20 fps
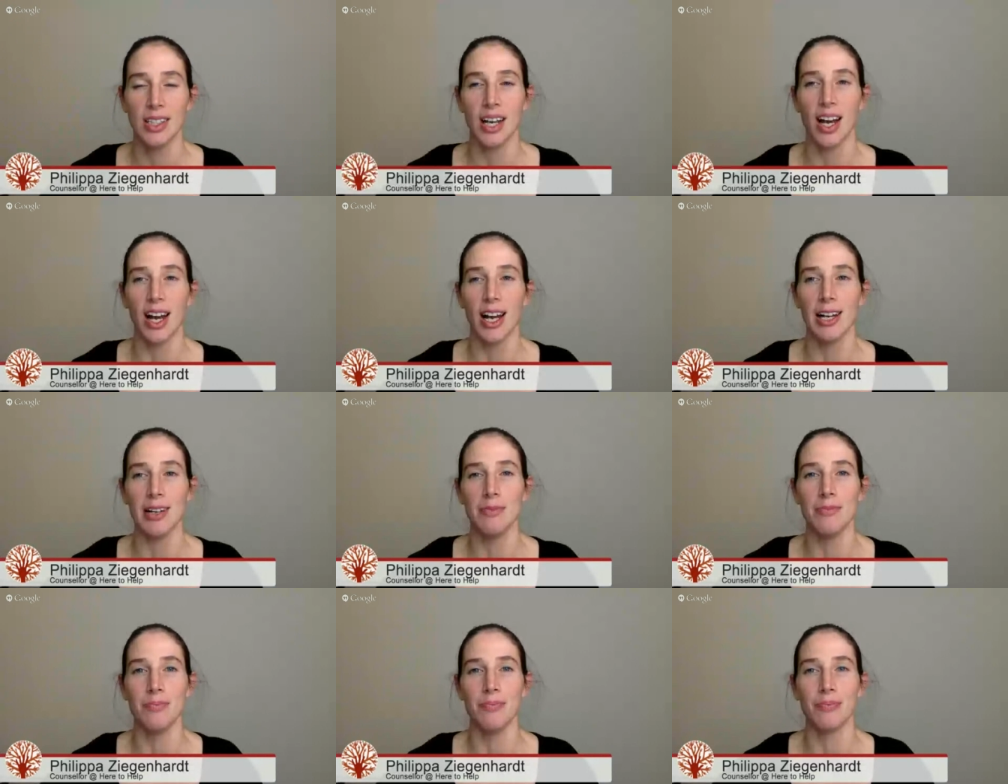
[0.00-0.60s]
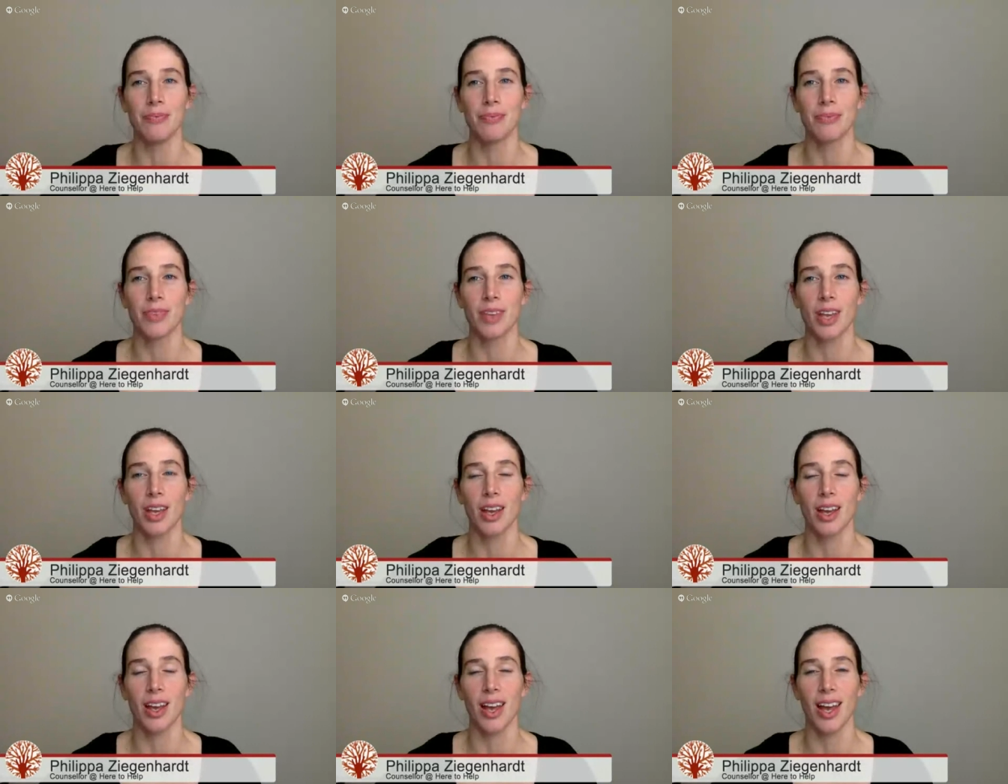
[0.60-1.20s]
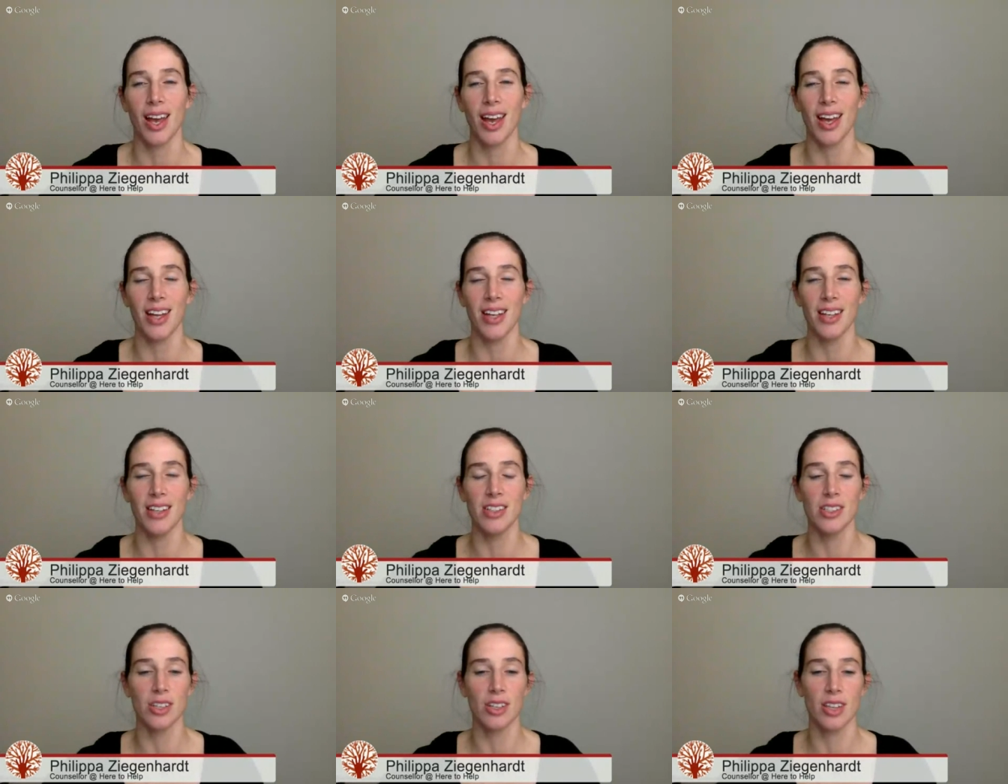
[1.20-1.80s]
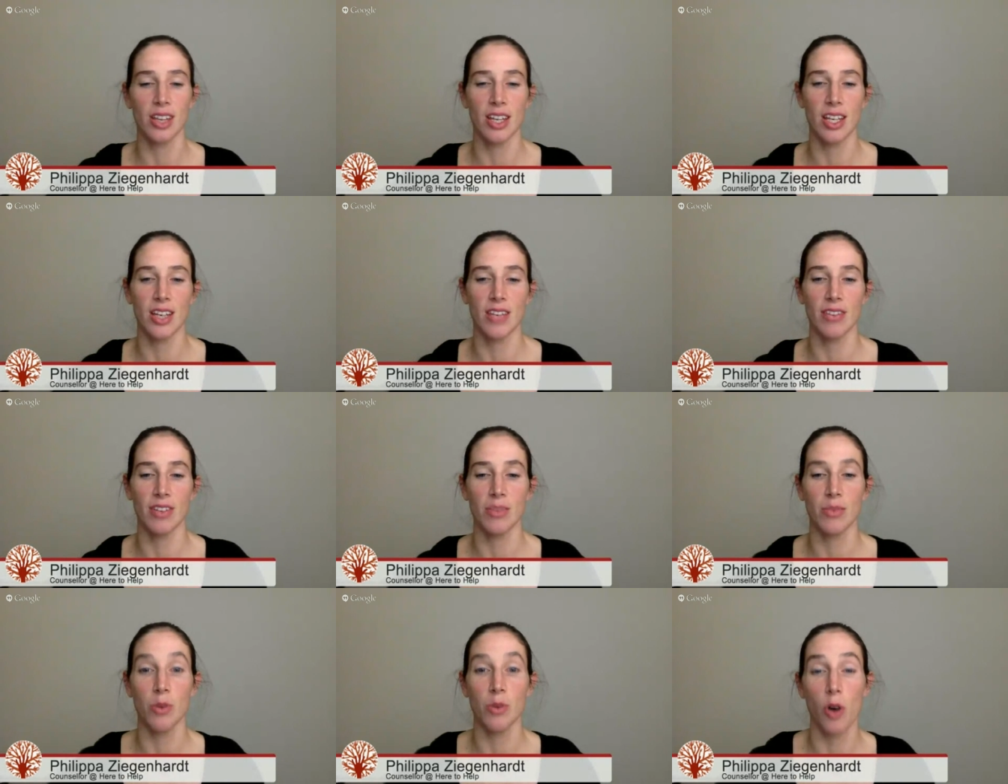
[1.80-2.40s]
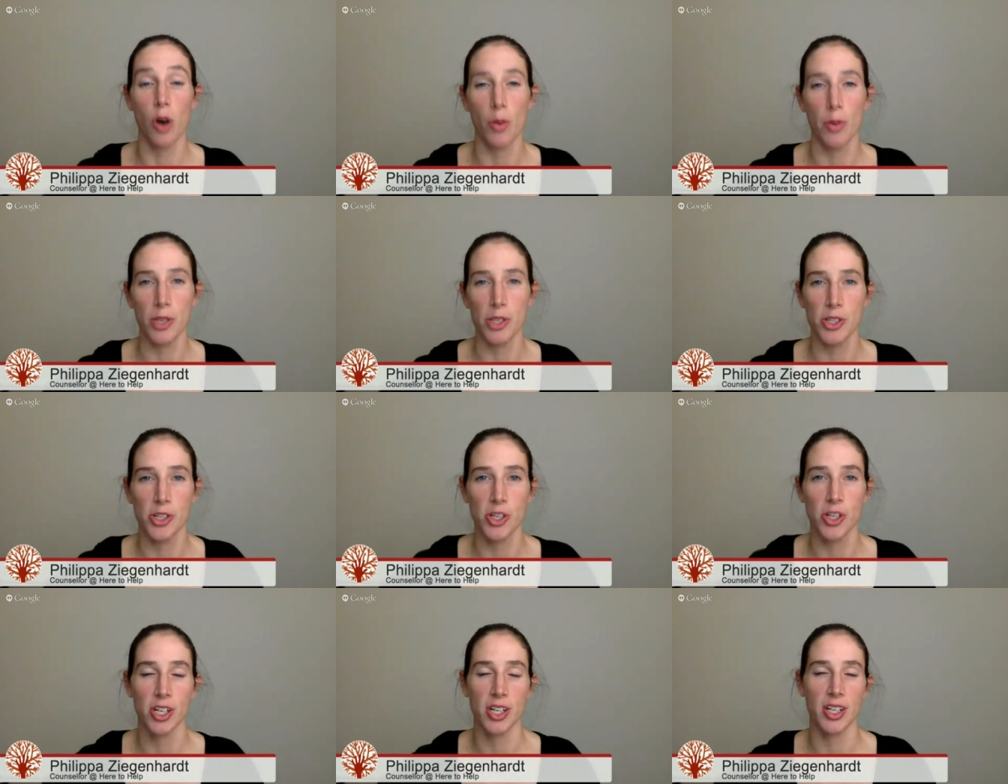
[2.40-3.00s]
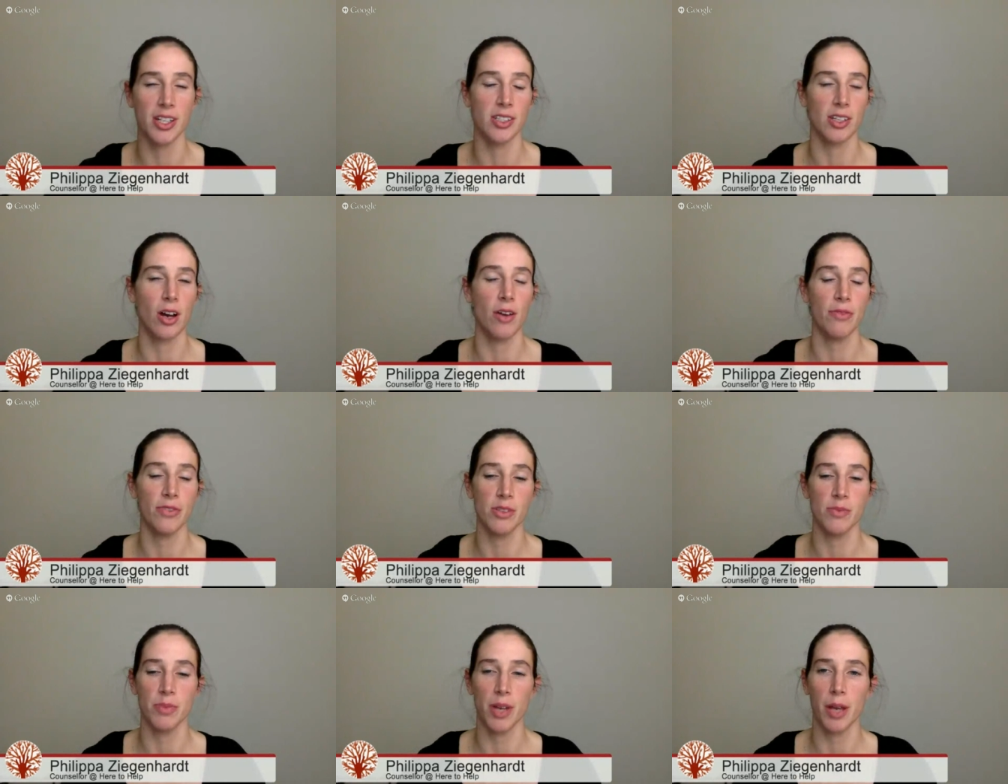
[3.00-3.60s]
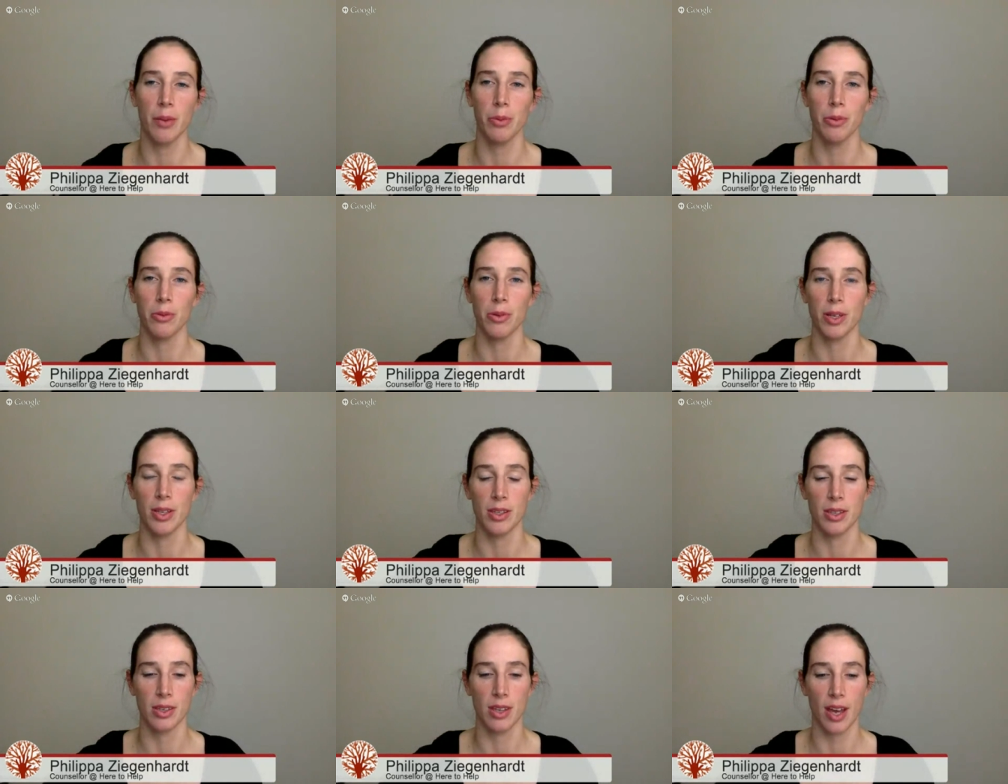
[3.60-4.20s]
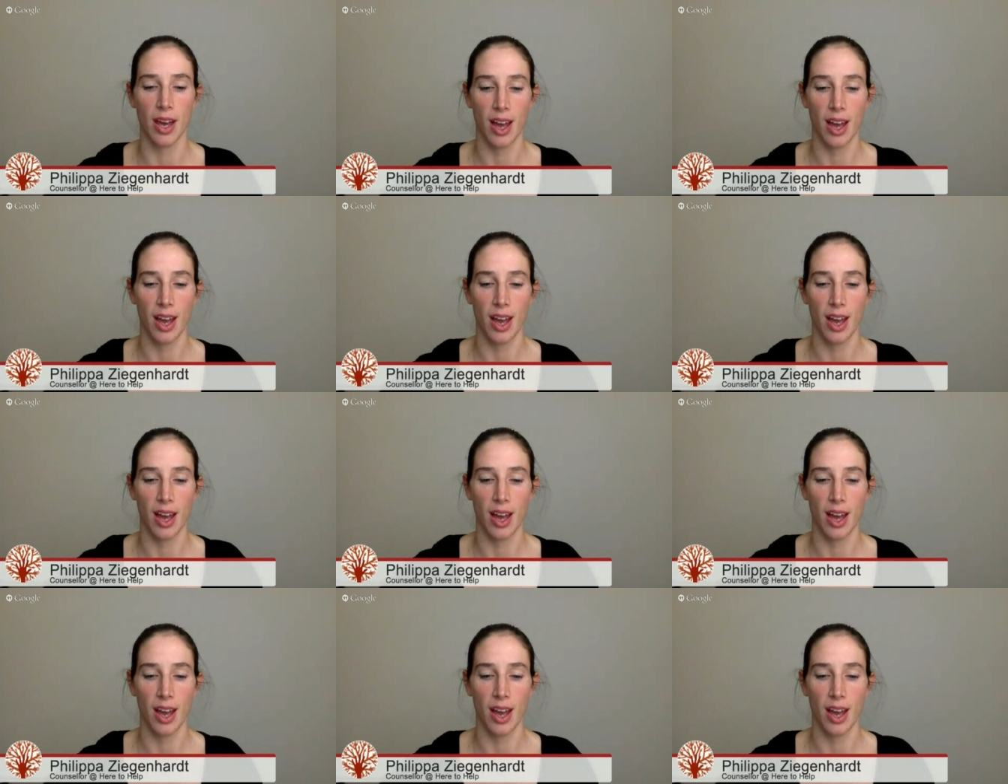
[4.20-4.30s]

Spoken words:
And so they're given more opportunities. Often people with